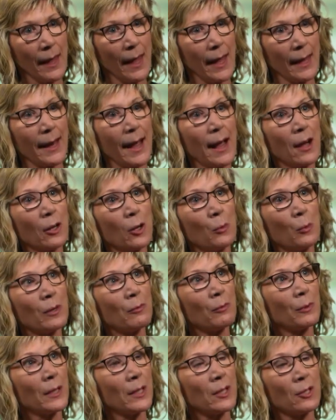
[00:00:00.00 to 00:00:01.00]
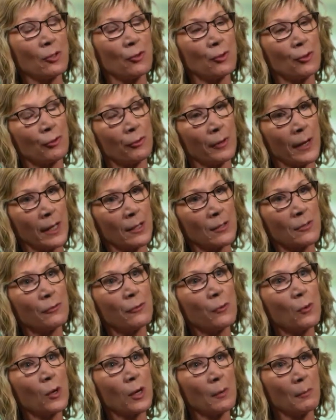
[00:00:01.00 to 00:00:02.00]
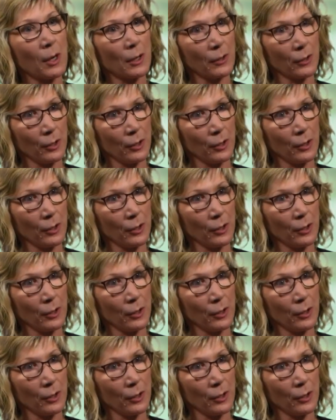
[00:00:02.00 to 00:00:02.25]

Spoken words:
And how can we really transform our